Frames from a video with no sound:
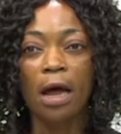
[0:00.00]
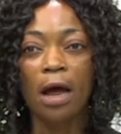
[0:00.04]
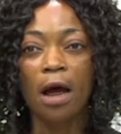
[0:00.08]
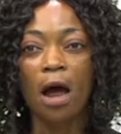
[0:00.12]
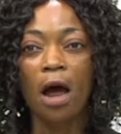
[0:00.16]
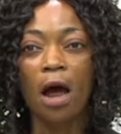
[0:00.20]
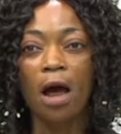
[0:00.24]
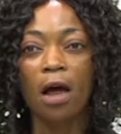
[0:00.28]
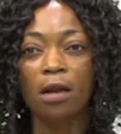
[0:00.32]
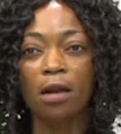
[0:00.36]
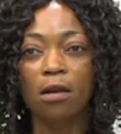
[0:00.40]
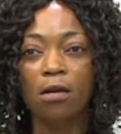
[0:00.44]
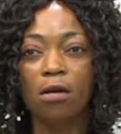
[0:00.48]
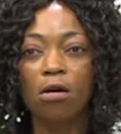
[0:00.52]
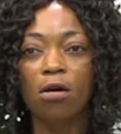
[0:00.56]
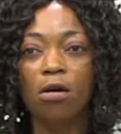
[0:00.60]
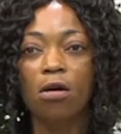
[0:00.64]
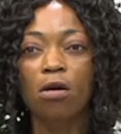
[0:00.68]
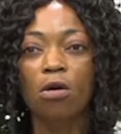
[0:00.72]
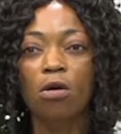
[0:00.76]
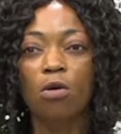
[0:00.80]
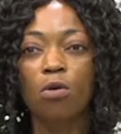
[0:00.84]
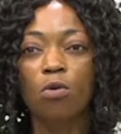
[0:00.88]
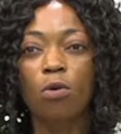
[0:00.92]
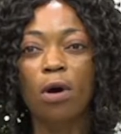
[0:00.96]

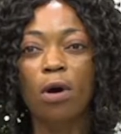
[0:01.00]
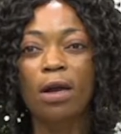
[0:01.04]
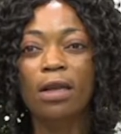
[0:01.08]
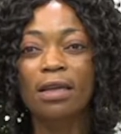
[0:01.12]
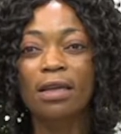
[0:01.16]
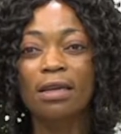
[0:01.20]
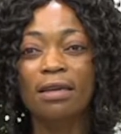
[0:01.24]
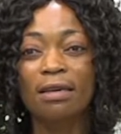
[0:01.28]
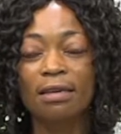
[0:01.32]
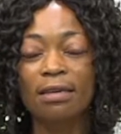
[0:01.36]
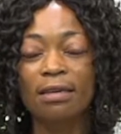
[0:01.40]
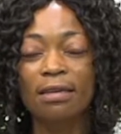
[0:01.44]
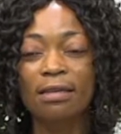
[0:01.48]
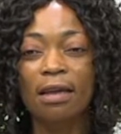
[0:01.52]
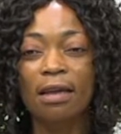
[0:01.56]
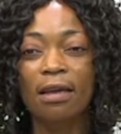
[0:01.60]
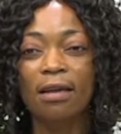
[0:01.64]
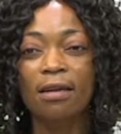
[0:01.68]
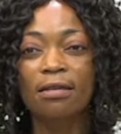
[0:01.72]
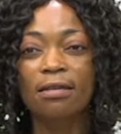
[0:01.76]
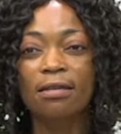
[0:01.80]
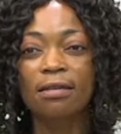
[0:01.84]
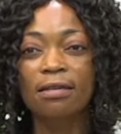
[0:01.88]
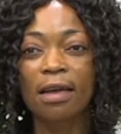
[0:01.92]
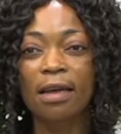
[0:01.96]
and what is
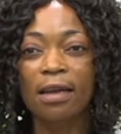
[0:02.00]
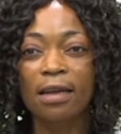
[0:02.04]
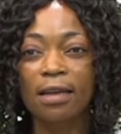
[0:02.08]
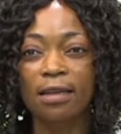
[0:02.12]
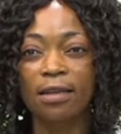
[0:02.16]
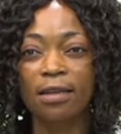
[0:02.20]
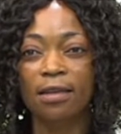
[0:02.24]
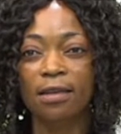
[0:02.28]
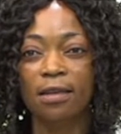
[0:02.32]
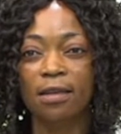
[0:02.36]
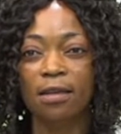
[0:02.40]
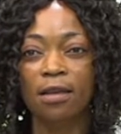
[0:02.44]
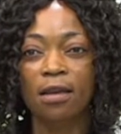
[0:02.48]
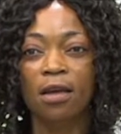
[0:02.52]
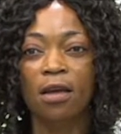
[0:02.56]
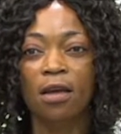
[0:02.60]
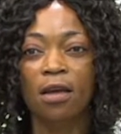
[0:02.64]
selling,